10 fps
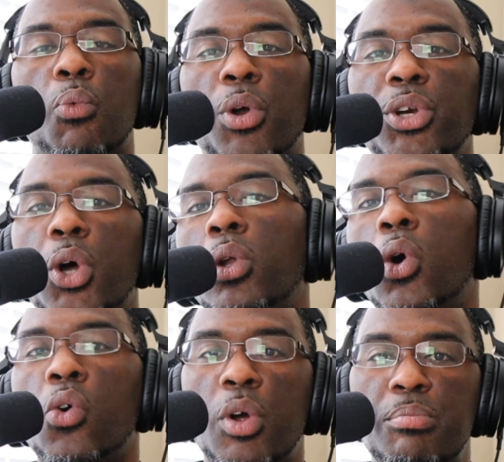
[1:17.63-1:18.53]
were no
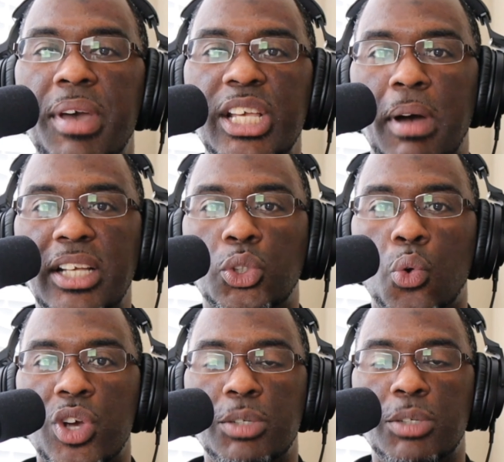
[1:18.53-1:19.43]
longer amazed by
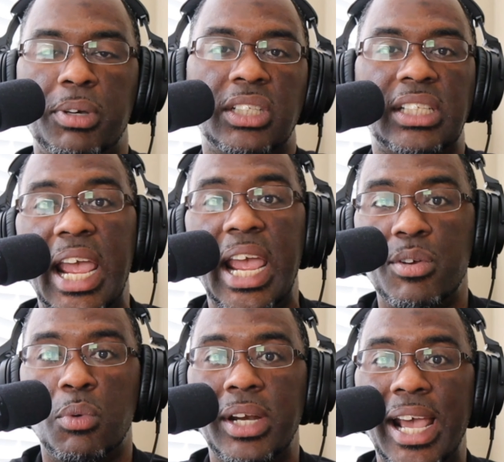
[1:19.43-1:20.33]
stories because
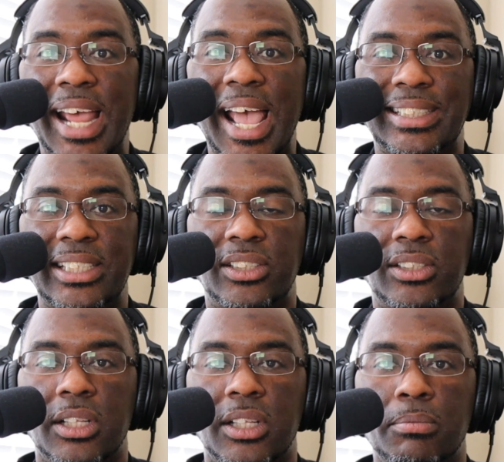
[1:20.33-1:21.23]
everyone had access
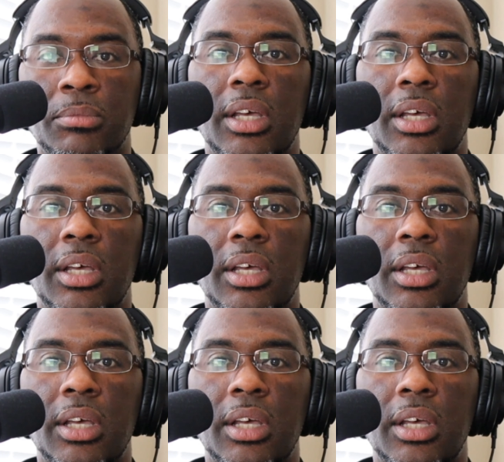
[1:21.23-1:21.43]
to them.